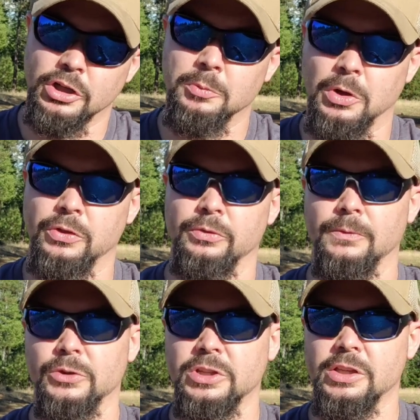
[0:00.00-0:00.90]
good on both of
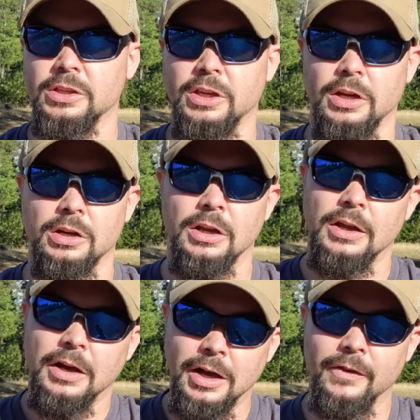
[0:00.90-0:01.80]
them for taking care
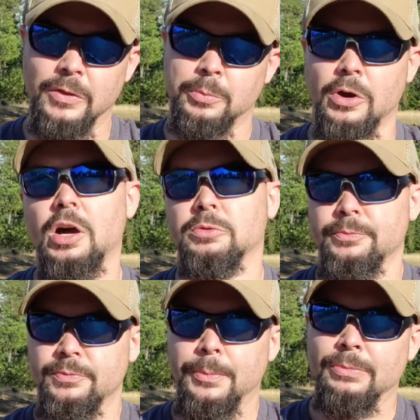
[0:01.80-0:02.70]
of the
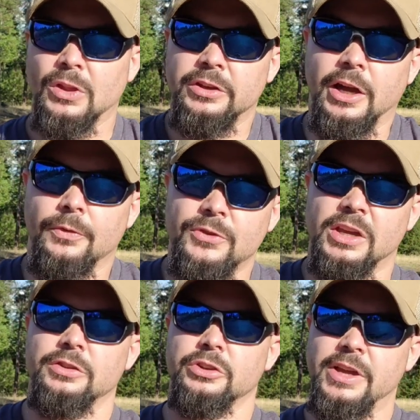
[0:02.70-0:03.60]
problem. Now,
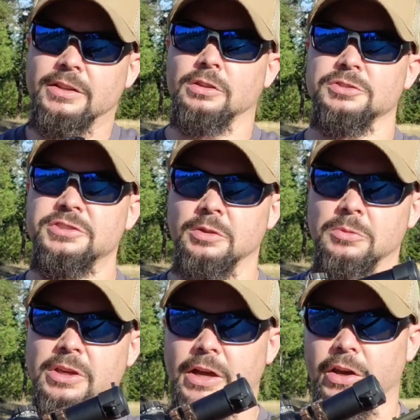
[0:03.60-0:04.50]
AT3 Tactical sent
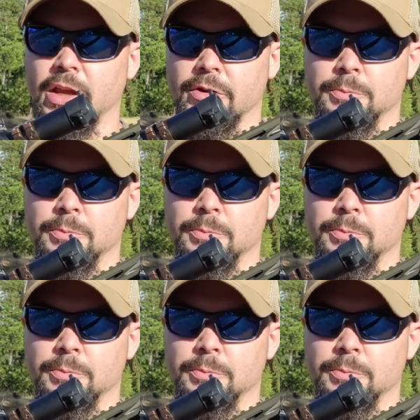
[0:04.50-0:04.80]
me out a